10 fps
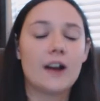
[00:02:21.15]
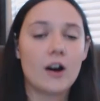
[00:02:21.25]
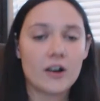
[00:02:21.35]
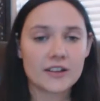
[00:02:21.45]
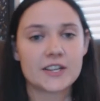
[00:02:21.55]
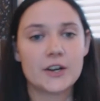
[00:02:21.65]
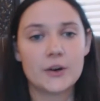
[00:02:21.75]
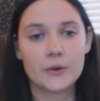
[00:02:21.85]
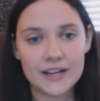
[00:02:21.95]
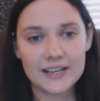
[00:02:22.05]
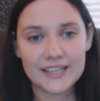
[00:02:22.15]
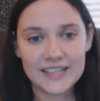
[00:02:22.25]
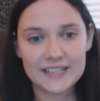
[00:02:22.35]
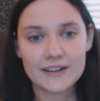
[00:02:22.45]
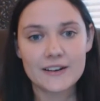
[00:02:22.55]
also a
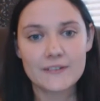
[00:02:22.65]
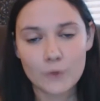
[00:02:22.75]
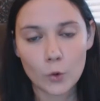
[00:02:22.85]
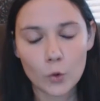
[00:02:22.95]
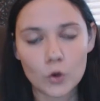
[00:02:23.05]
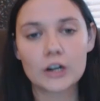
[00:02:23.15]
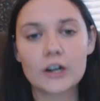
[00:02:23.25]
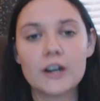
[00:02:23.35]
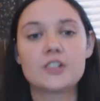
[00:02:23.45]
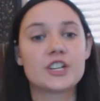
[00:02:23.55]
need for